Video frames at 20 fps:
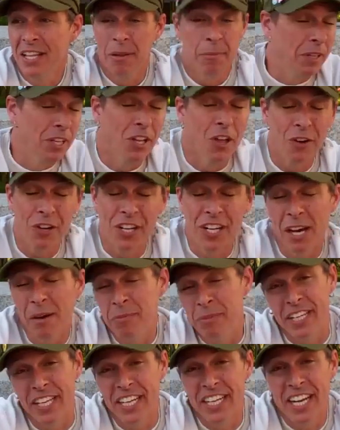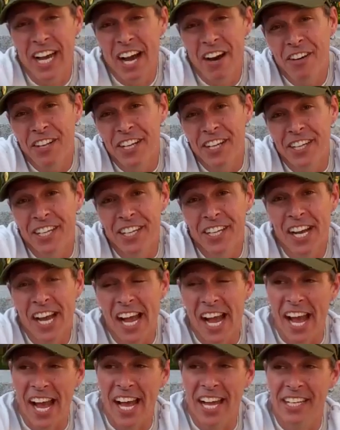We load it up and get it out here.
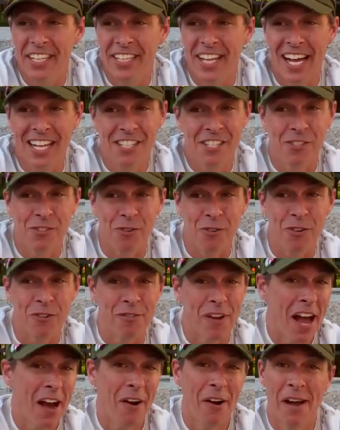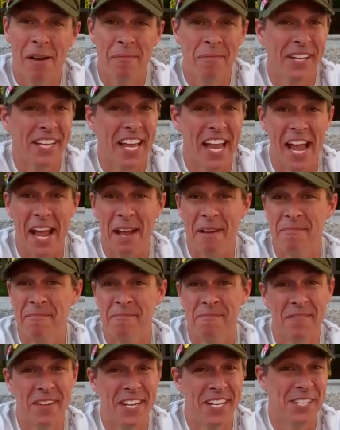And that's sort of how I became
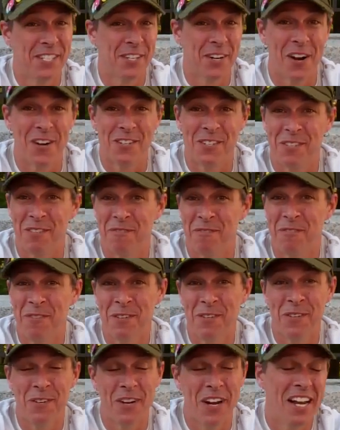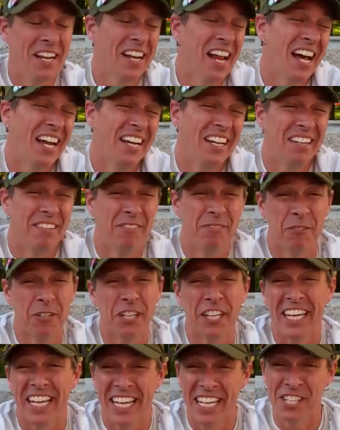in charge of the food. And not
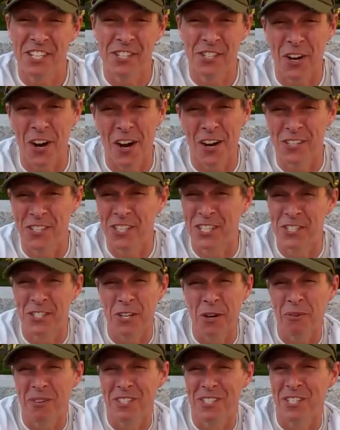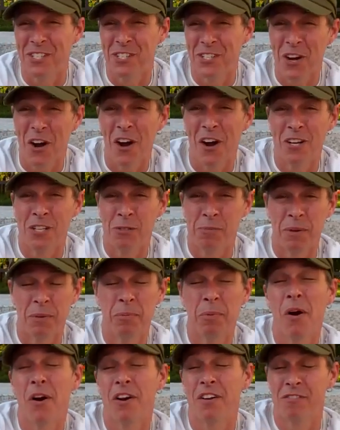really in charge, because no one's in charge,
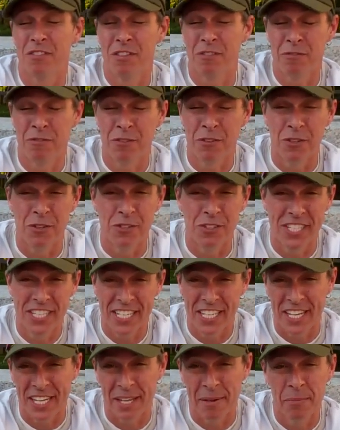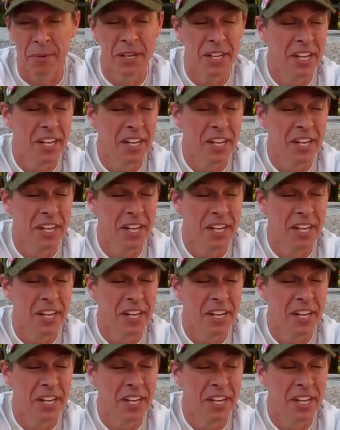but part of the food team.